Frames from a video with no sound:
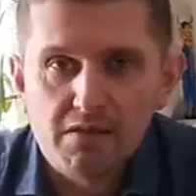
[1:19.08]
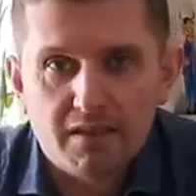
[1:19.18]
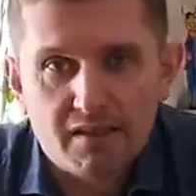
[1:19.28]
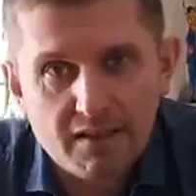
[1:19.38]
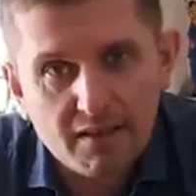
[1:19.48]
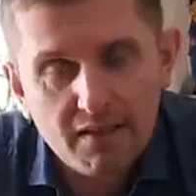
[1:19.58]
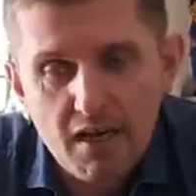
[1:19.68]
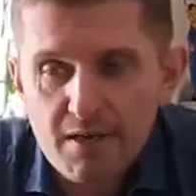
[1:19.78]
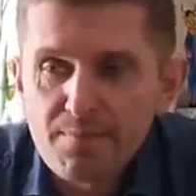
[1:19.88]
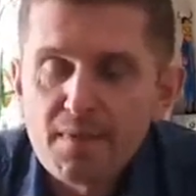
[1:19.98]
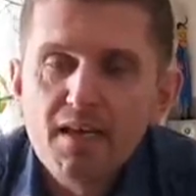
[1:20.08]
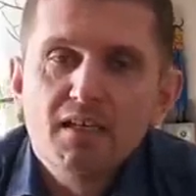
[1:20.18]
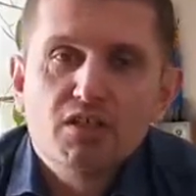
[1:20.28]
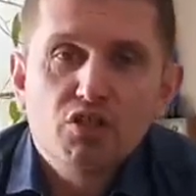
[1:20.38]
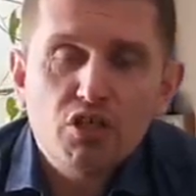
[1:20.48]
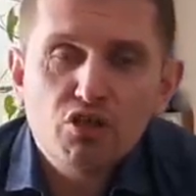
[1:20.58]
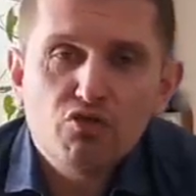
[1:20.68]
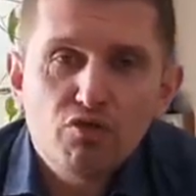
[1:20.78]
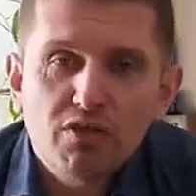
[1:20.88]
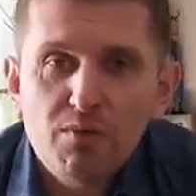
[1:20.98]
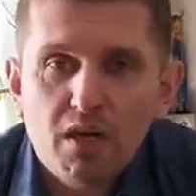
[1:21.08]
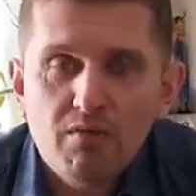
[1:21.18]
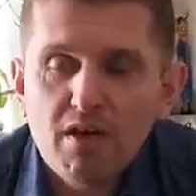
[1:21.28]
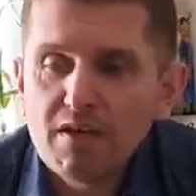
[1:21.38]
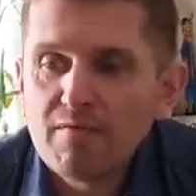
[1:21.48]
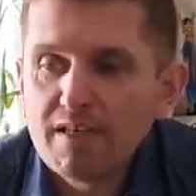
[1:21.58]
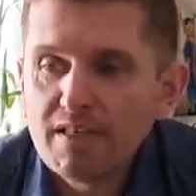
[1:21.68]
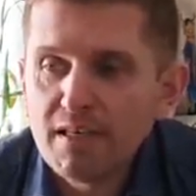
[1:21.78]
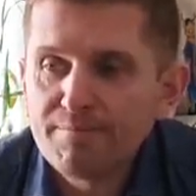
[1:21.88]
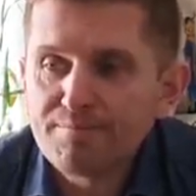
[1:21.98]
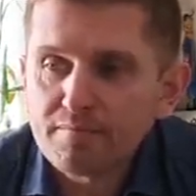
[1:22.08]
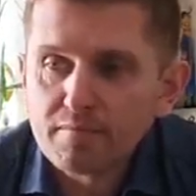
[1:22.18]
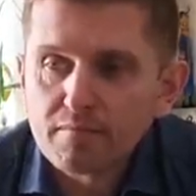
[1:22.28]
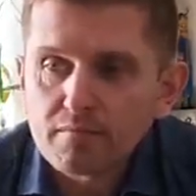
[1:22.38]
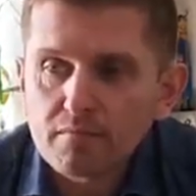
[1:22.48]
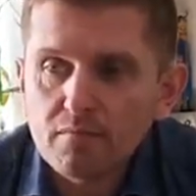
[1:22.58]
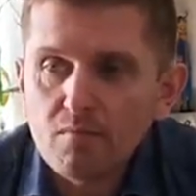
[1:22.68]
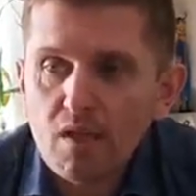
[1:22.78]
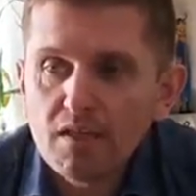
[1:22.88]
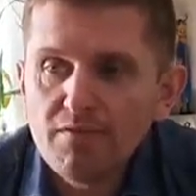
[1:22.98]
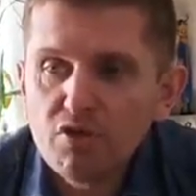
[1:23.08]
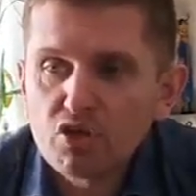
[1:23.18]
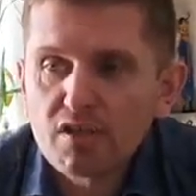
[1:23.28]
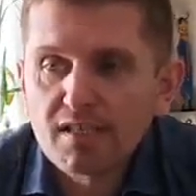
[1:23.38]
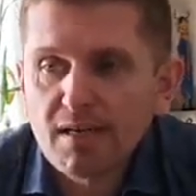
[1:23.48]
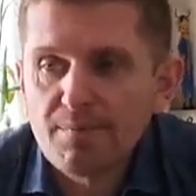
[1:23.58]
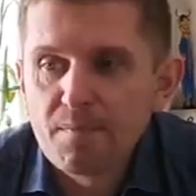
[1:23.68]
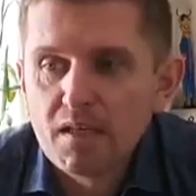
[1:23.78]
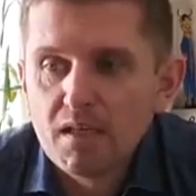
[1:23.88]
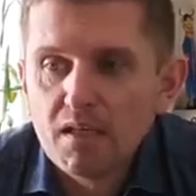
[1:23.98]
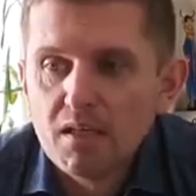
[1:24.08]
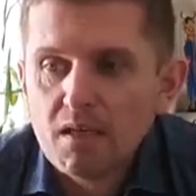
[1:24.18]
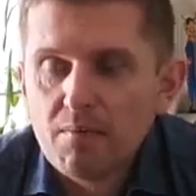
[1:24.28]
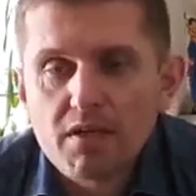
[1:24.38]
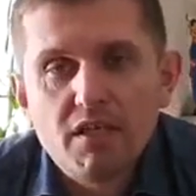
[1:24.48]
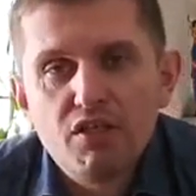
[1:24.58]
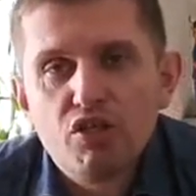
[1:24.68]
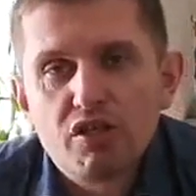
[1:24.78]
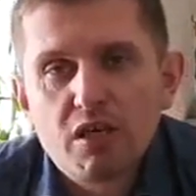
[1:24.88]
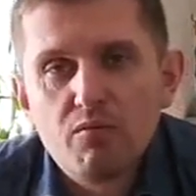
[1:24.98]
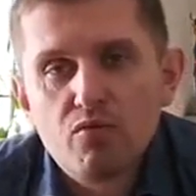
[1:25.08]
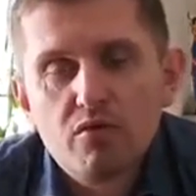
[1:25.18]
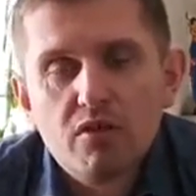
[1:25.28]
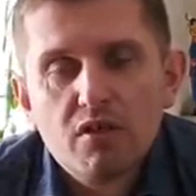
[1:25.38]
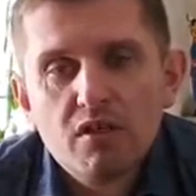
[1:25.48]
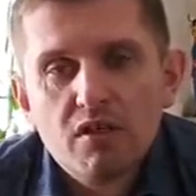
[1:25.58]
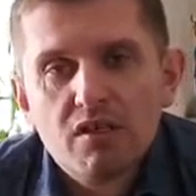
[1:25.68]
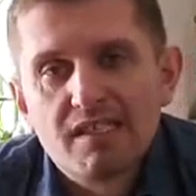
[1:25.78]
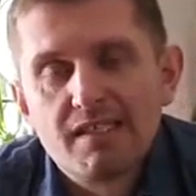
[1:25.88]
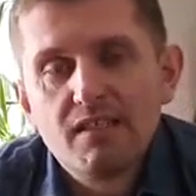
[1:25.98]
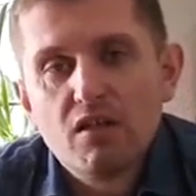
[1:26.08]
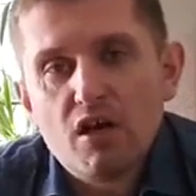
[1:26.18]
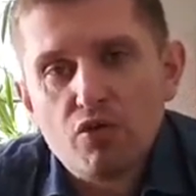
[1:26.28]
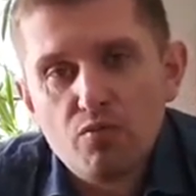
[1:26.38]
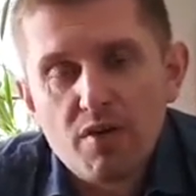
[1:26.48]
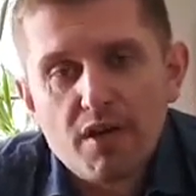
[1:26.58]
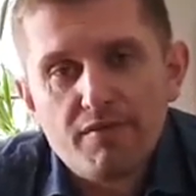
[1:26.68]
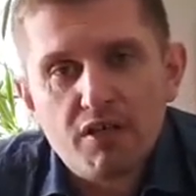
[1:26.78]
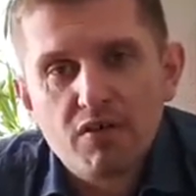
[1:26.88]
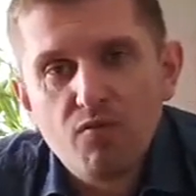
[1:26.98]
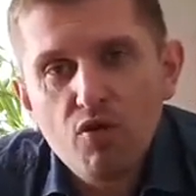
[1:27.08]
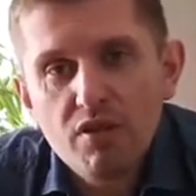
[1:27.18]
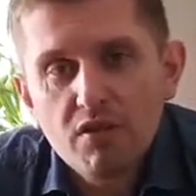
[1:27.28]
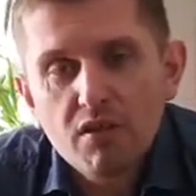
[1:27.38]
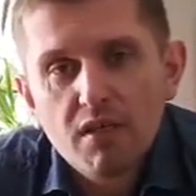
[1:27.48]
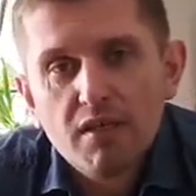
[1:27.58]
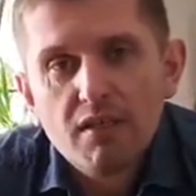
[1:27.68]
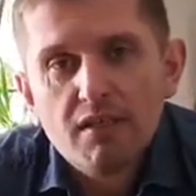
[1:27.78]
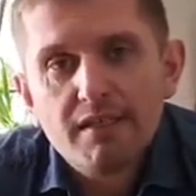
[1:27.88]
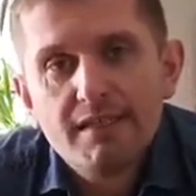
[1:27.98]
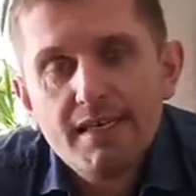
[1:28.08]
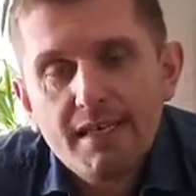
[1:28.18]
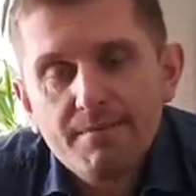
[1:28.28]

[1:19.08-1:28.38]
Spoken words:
Now the Fourth World War moves under the classical scenario of world wars, where weapons of mass destruction has served in general epidemics.